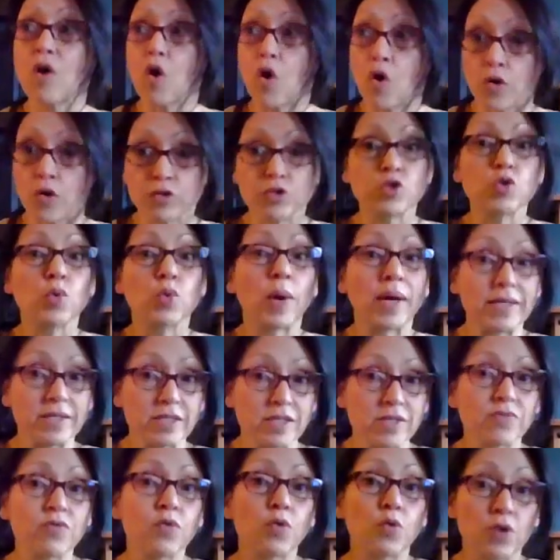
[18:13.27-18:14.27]
on
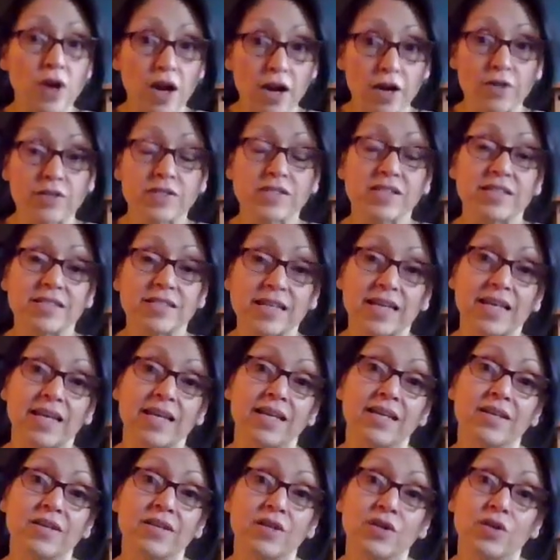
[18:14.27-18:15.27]
24 hours a
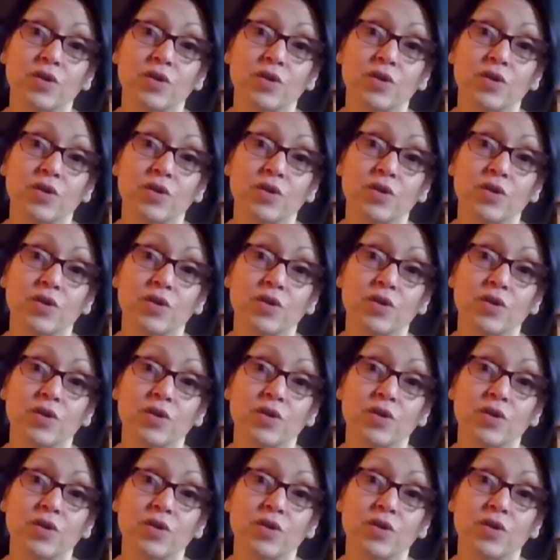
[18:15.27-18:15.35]
day,